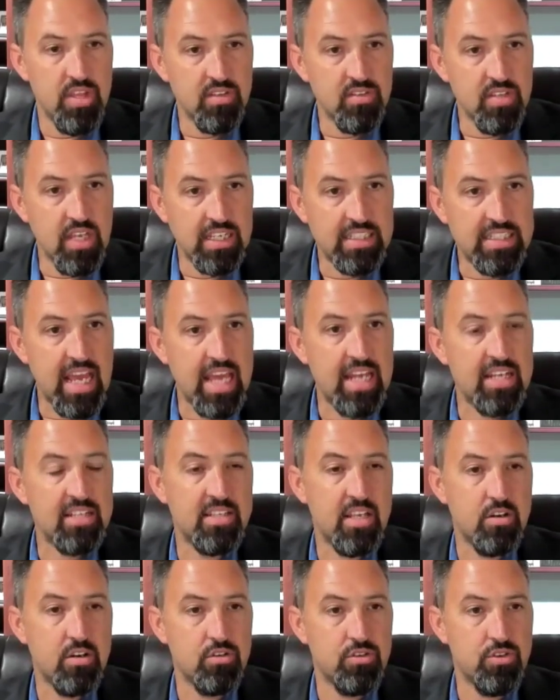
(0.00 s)
things like data
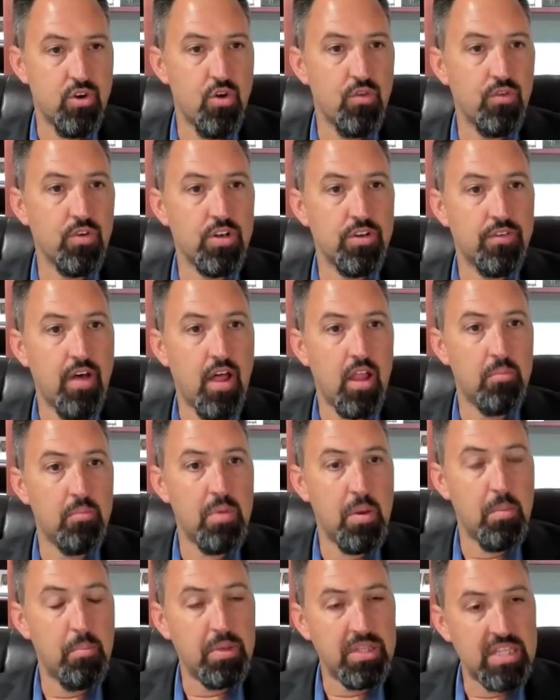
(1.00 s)
centers and
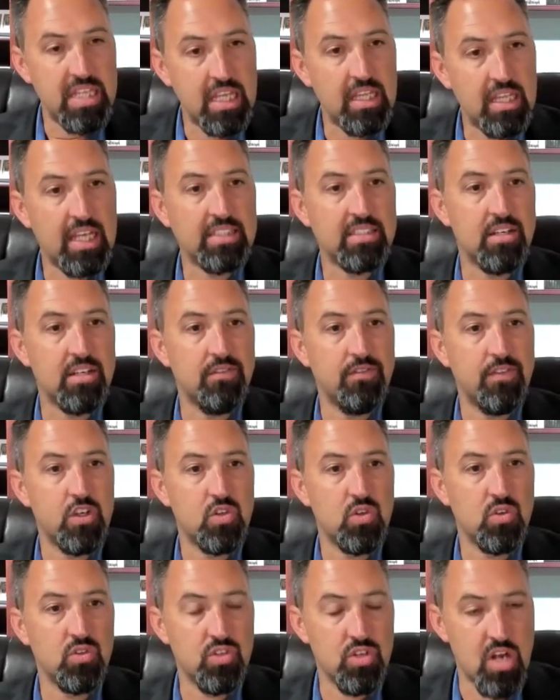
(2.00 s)
overdevelopment, but the elected
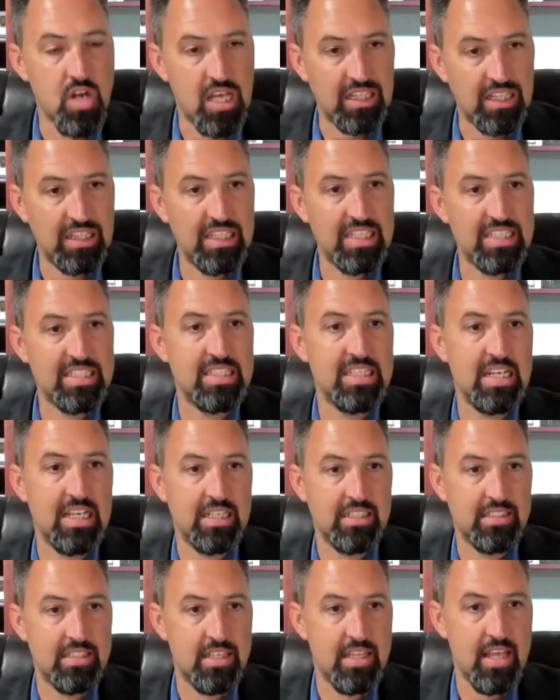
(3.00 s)
officials are not
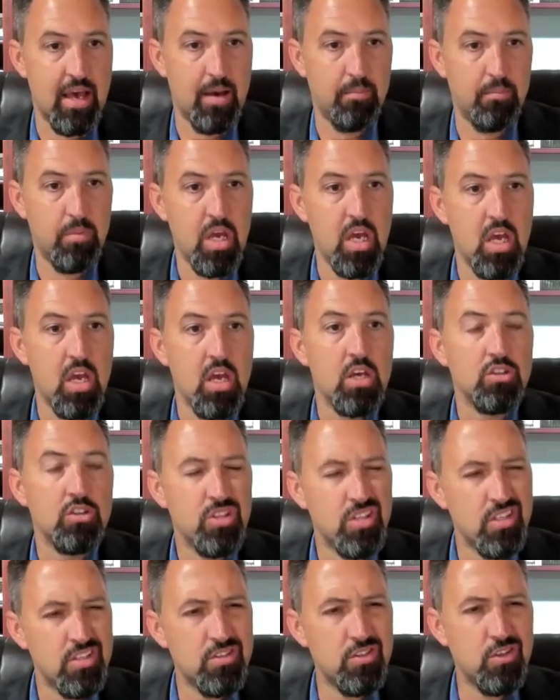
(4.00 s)
listening to them.
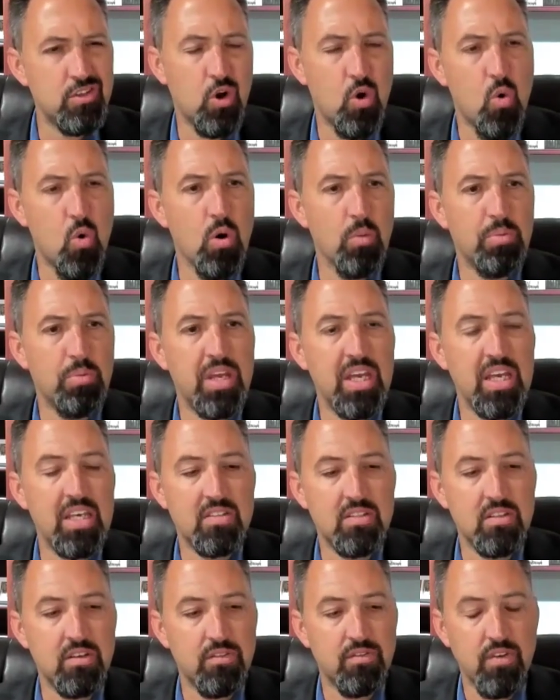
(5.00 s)
So this is a core
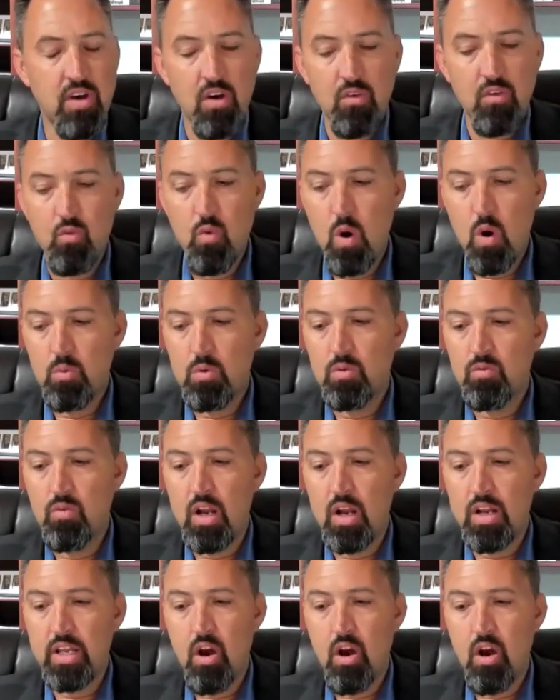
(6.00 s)
piece of what we're
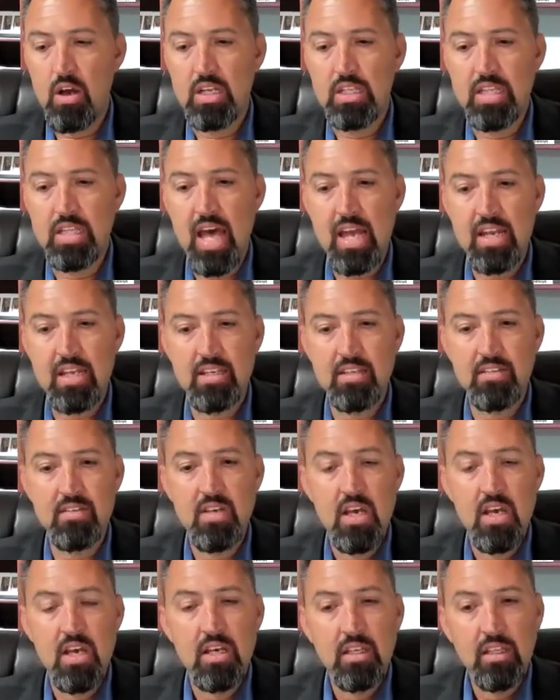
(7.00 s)
running on, and that
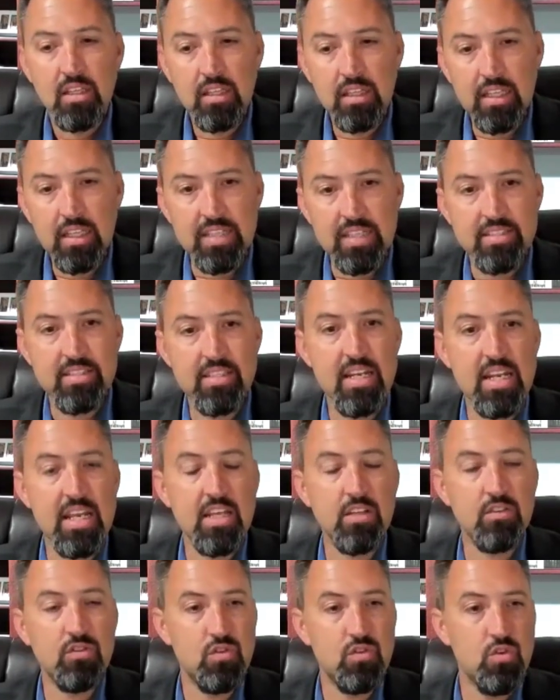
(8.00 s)
is
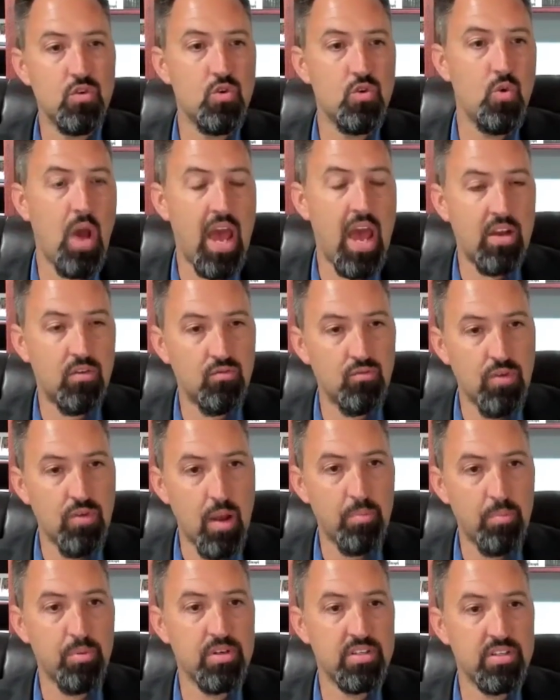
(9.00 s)
listening to and
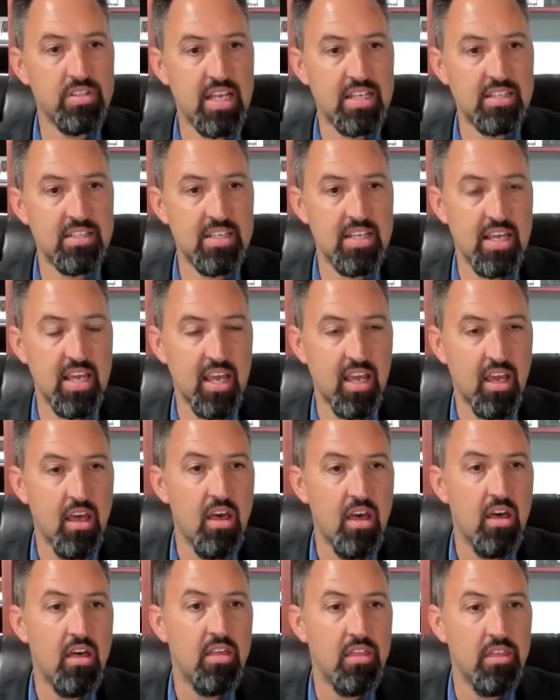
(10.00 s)

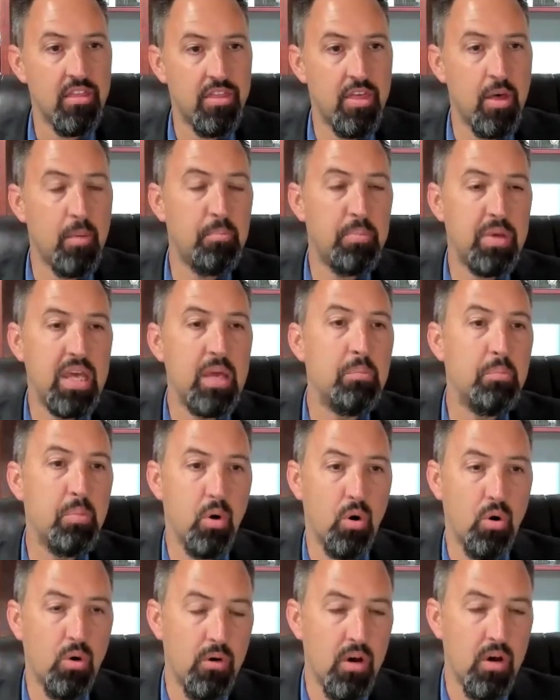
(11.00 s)
representing the
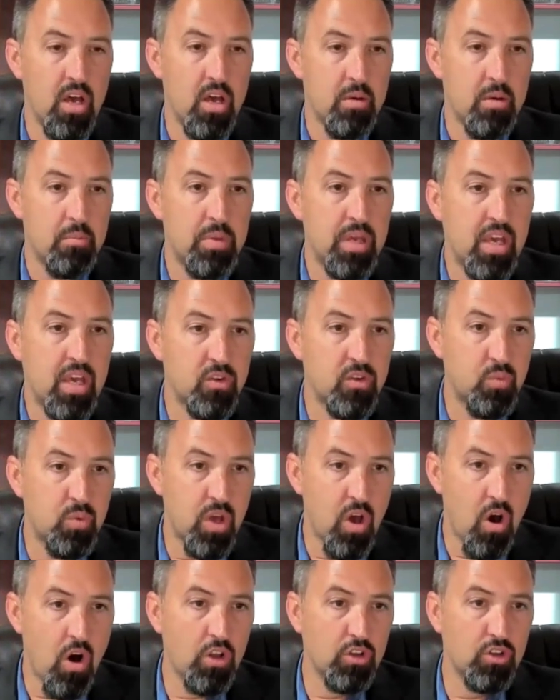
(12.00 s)
people, because
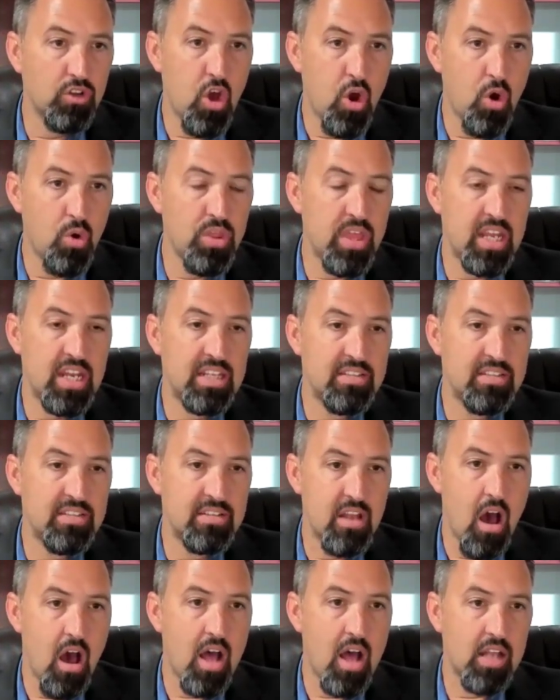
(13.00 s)
we all know that
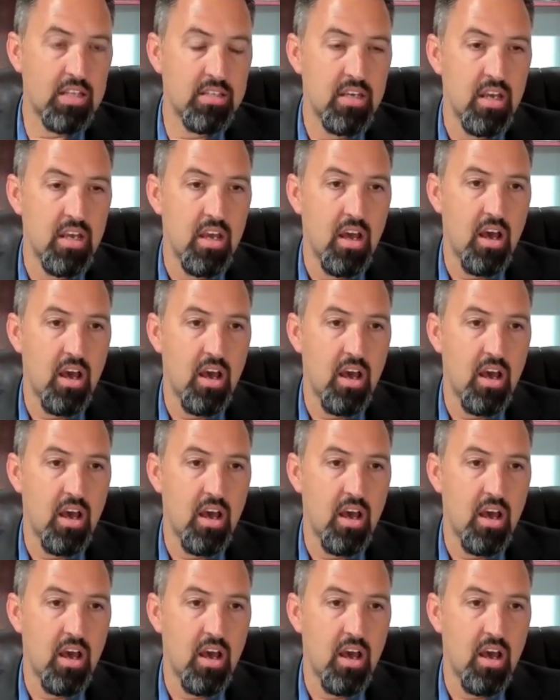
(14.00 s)
it's not